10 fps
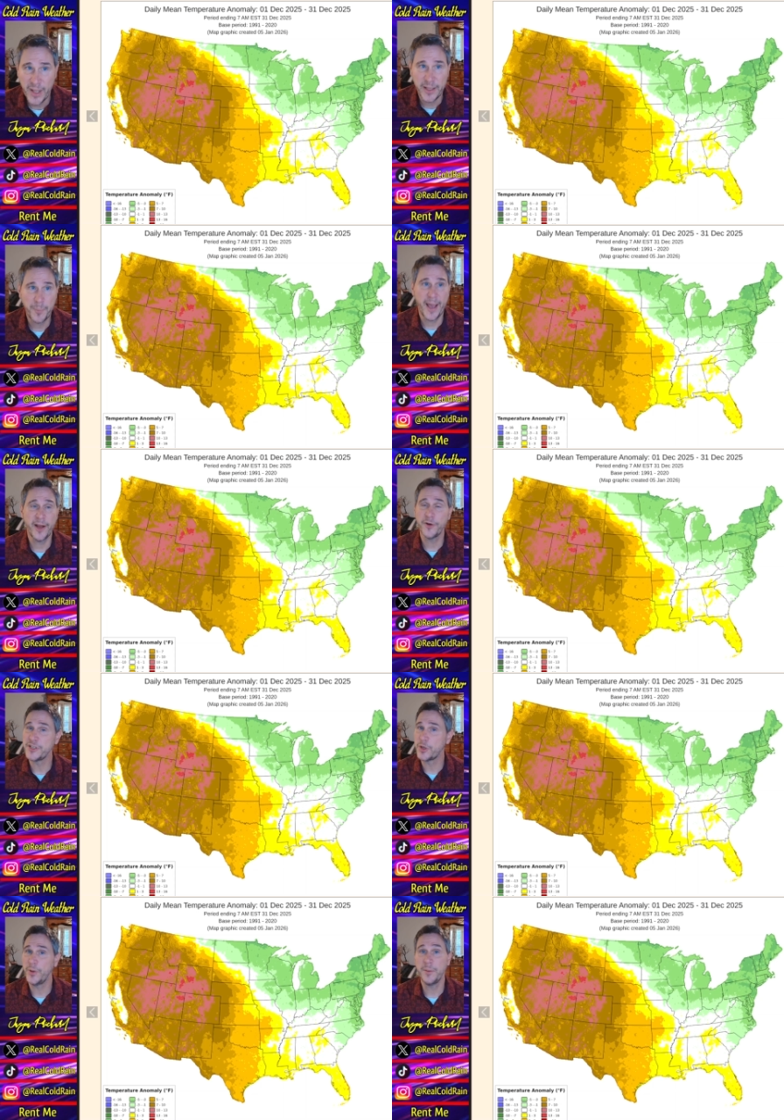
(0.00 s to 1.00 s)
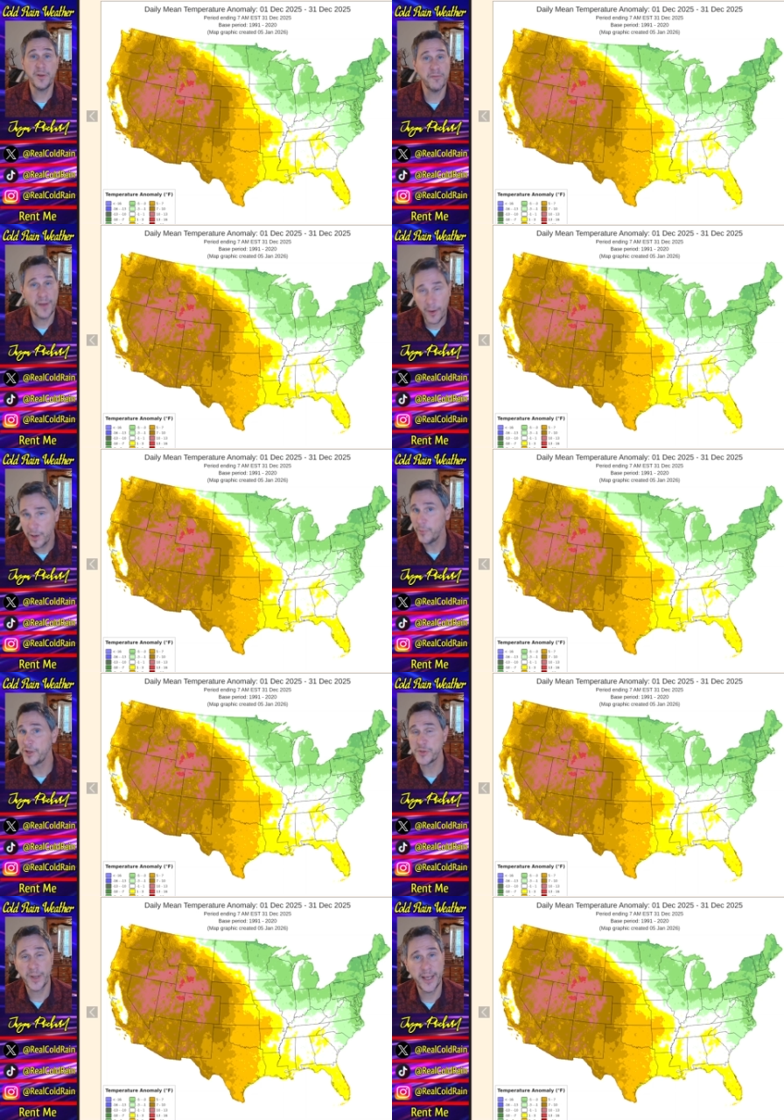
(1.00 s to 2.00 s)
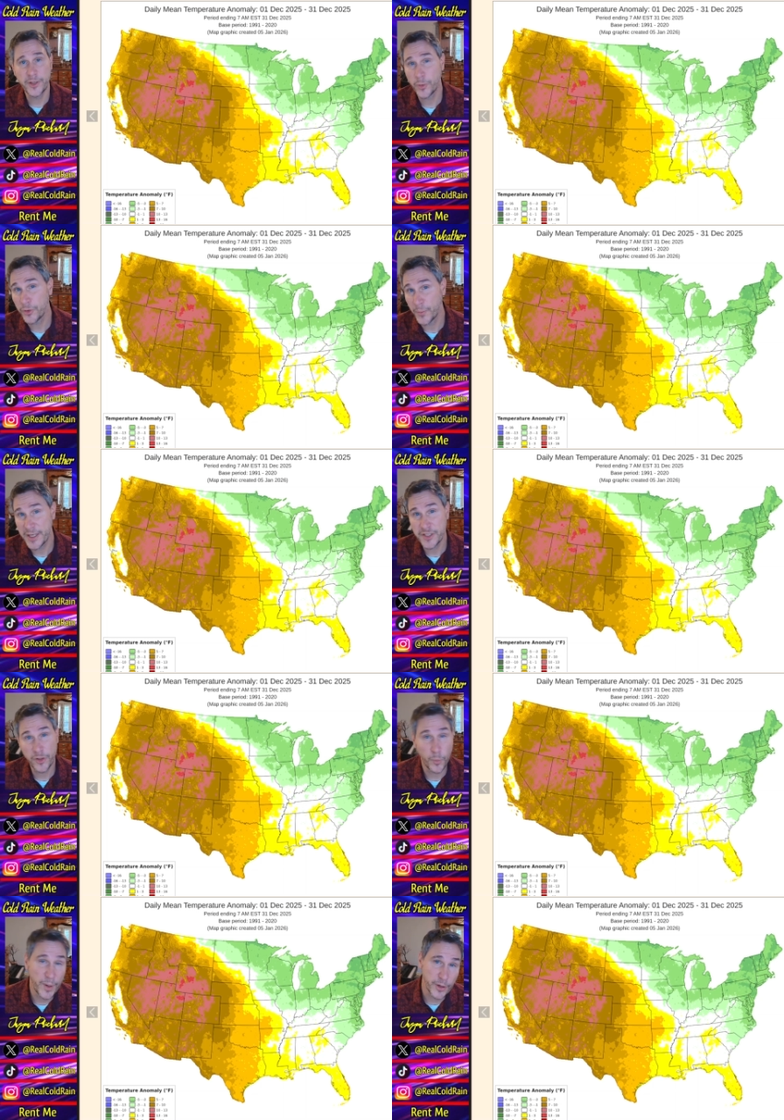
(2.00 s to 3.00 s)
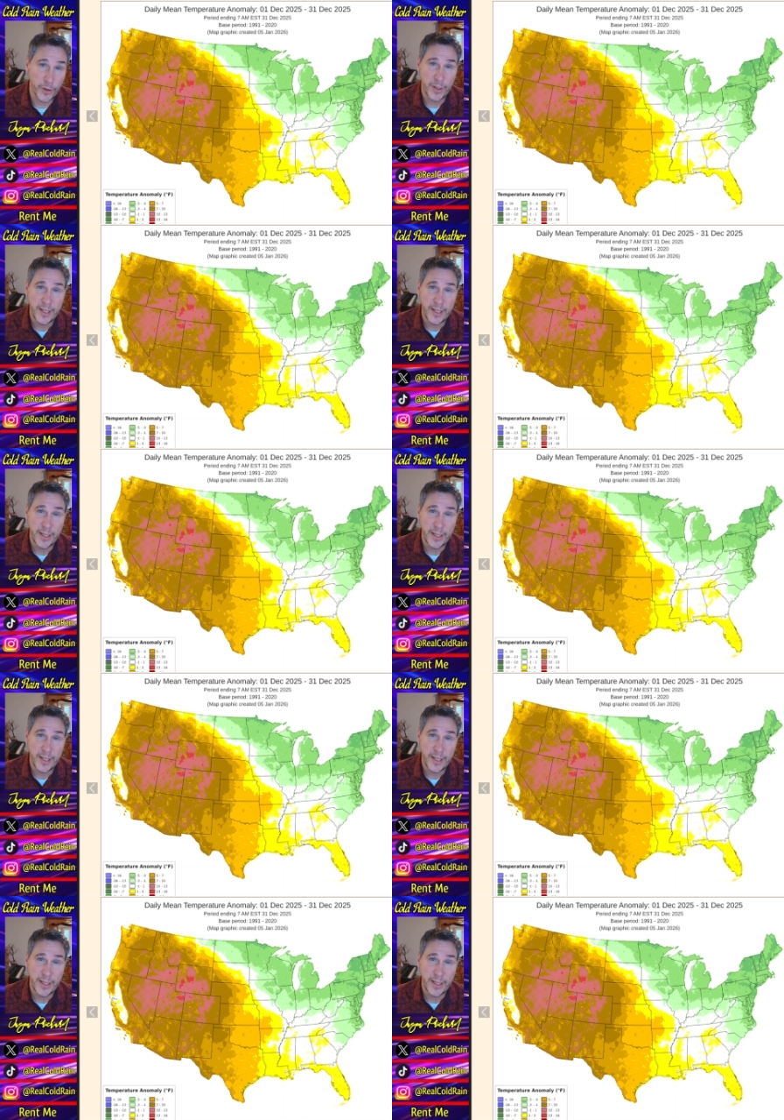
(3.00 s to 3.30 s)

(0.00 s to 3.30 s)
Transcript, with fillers: The pattern is going to be variable as we head toward the rest of the winter.